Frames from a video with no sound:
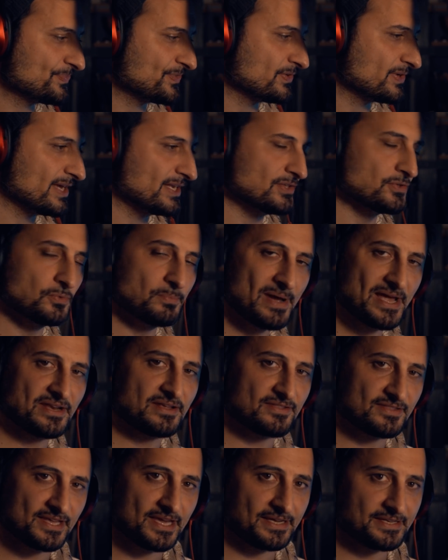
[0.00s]
can do many
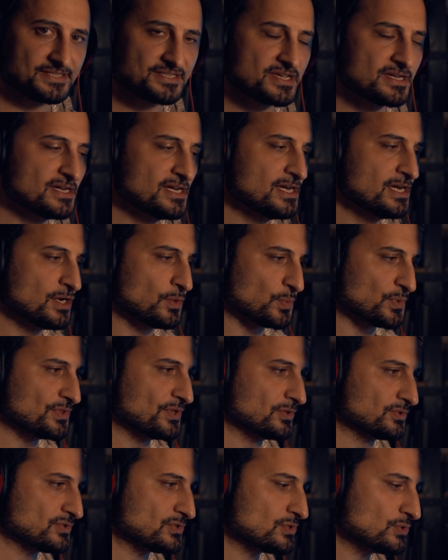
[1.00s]
things with
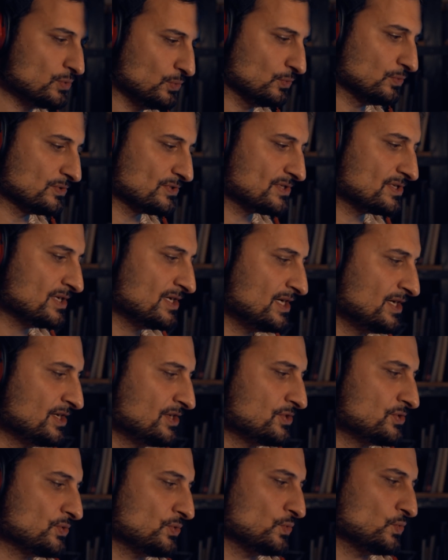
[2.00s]
those tools
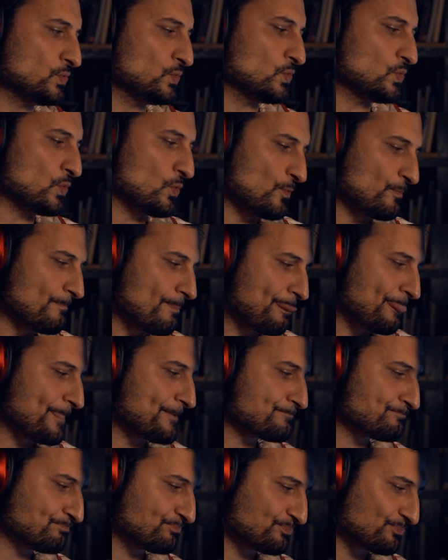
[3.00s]
to
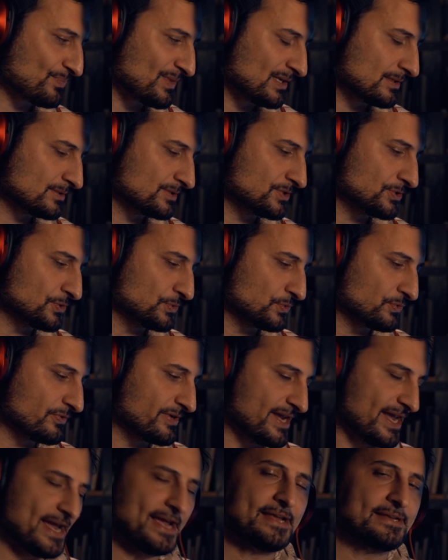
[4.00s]

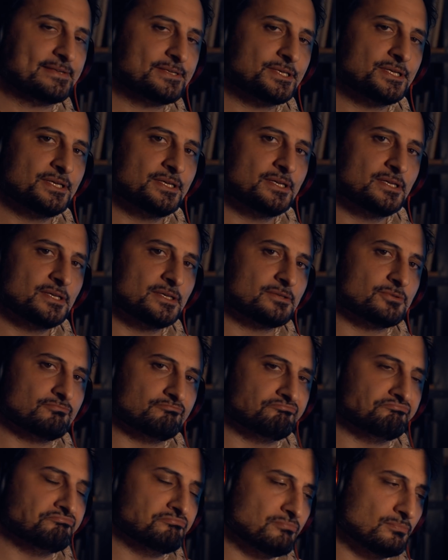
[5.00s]
create
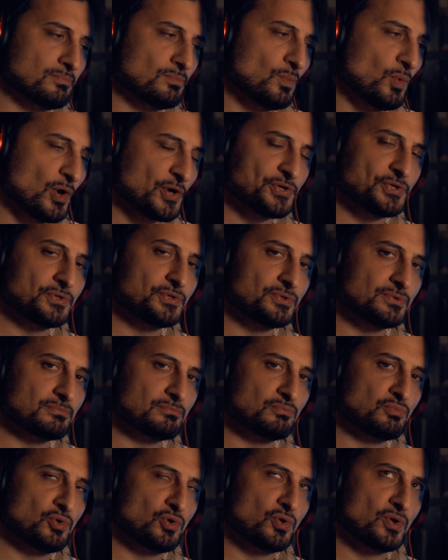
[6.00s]
more
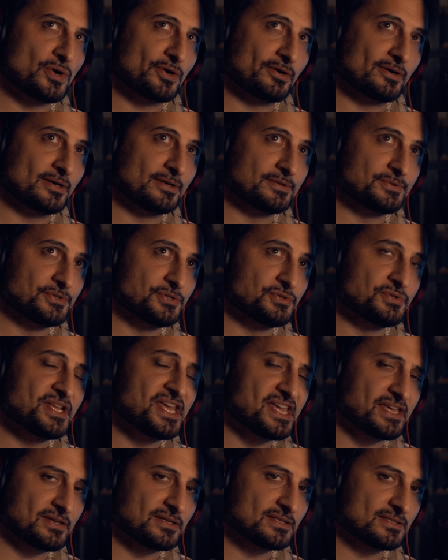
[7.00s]

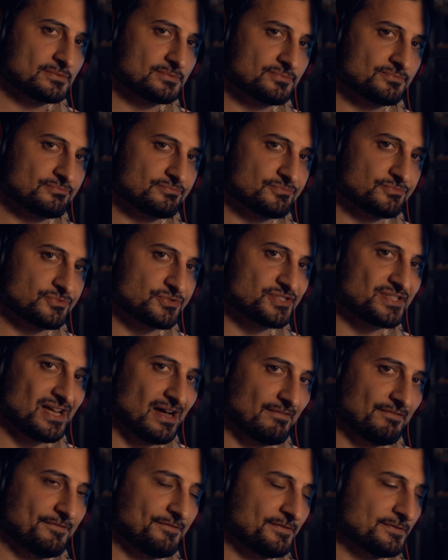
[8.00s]
unique
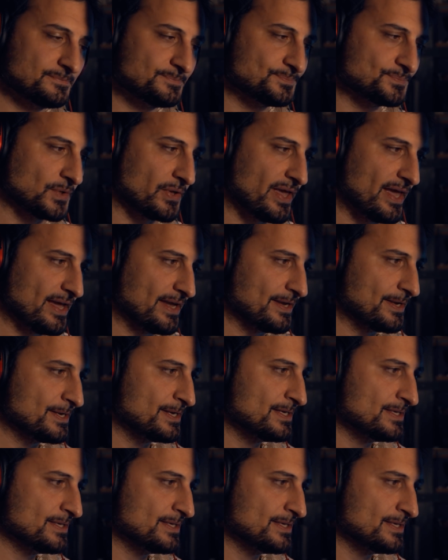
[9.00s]
stuff. Okay.